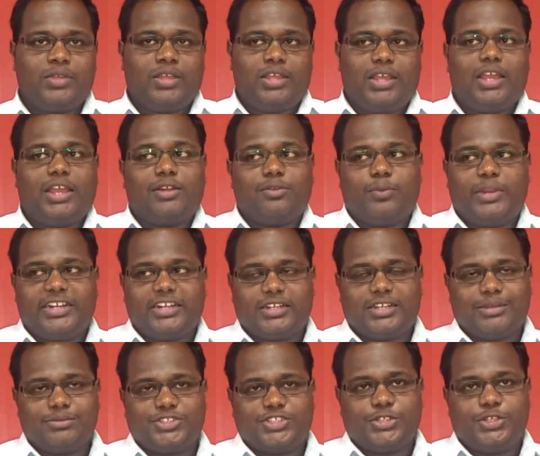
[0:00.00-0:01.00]
And when it
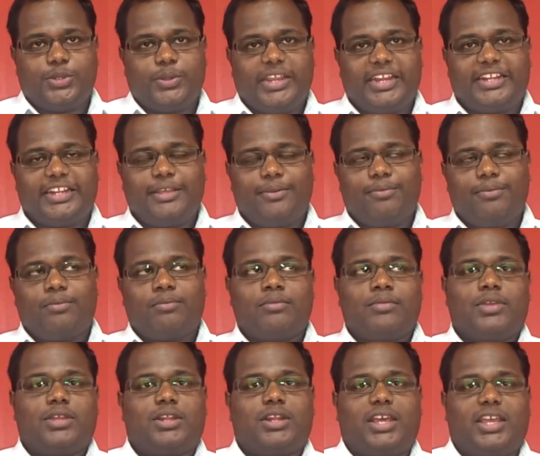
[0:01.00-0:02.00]
comes to UAT,
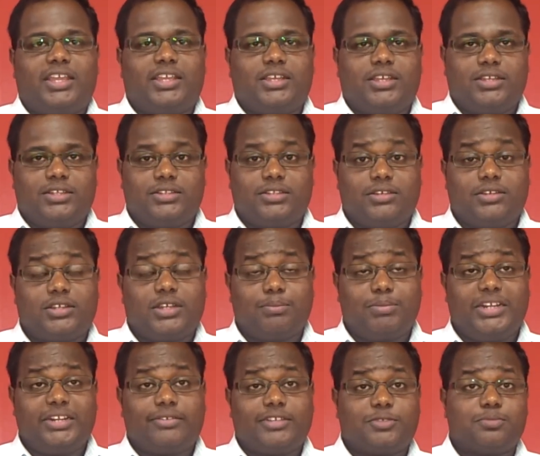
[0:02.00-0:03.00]
like the
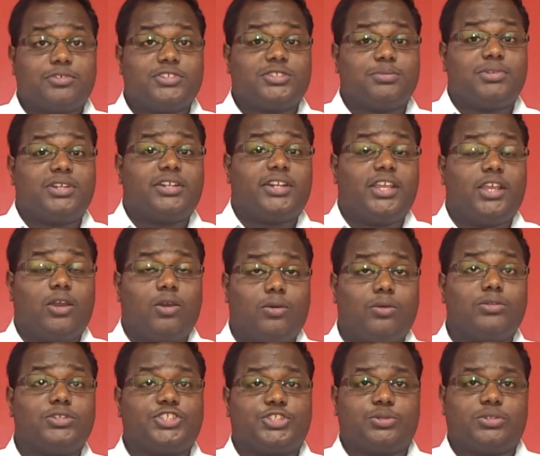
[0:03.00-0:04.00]
complete responsibility
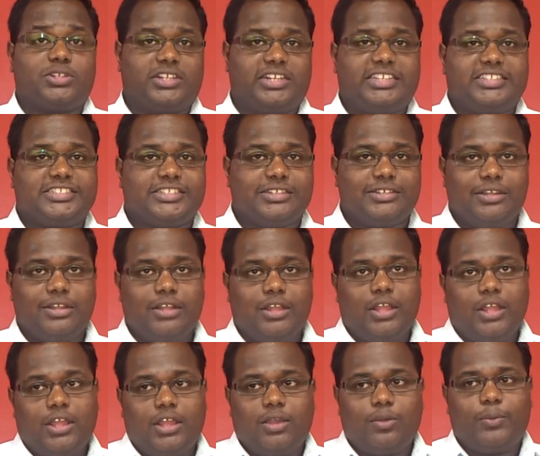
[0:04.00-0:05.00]
holds to the tester,
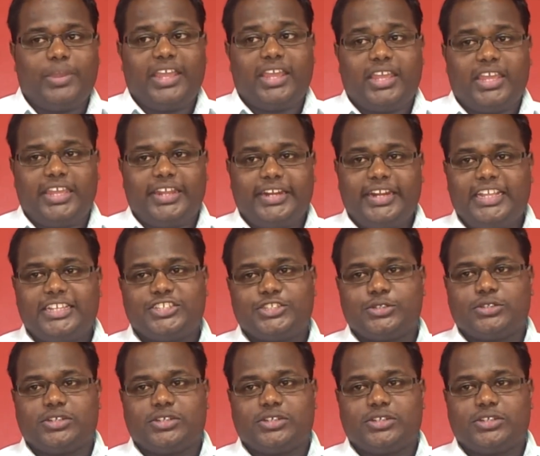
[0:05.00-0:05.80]
where he needs to